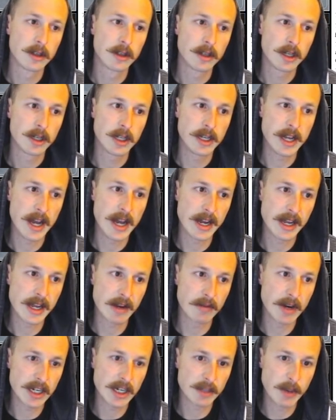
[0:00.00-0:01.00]
And yeah, I get
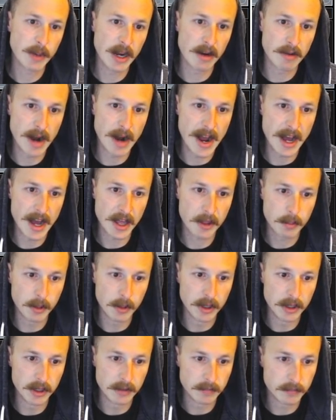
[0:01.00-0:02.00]
wrecked by a Wrath,
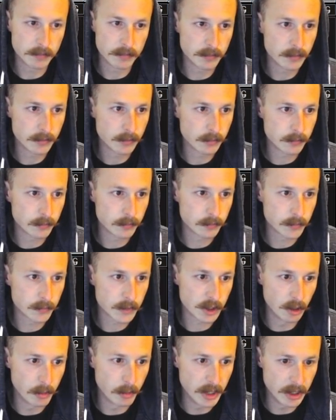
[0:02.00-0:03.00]
but
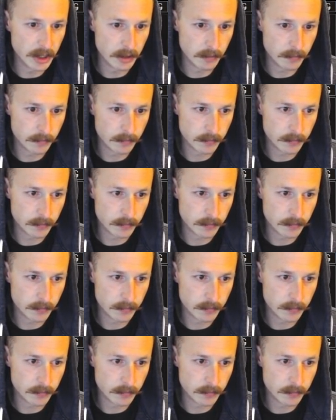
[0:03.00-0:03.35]
so be it.